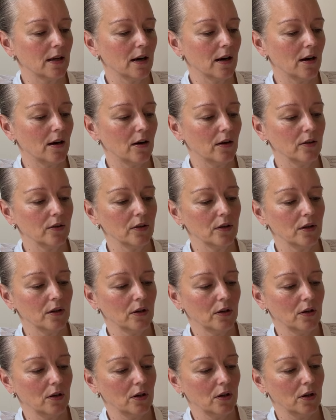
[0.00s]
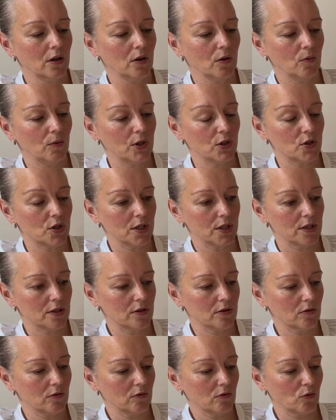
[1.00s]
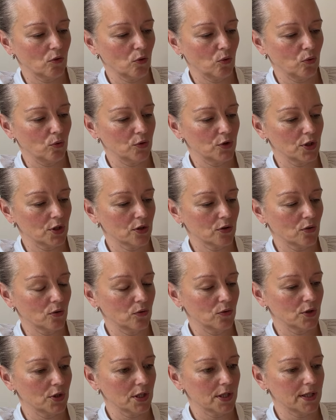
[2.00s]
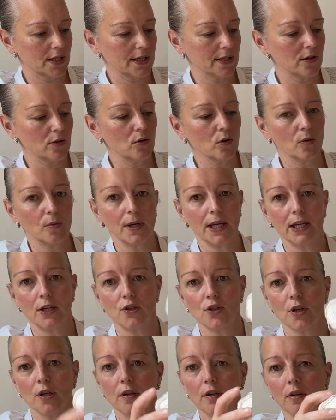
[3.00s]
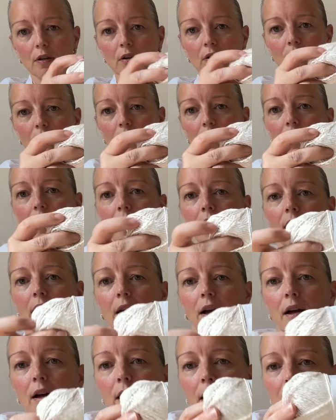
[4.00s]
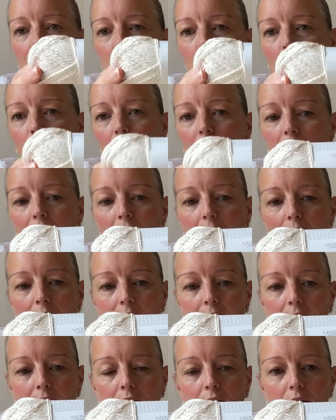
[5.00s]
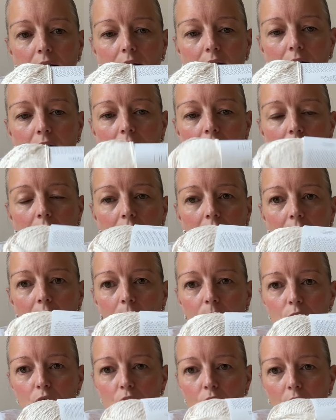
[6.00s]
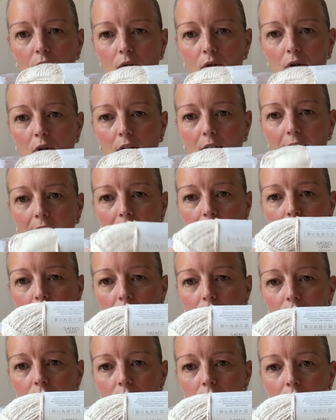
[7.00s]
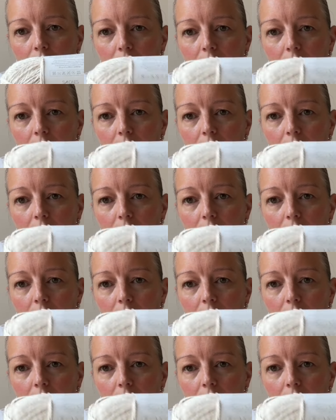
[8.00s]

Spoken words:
garn, which is gorgeous. It's Norwegian. It's called Line. I'm sure I haven't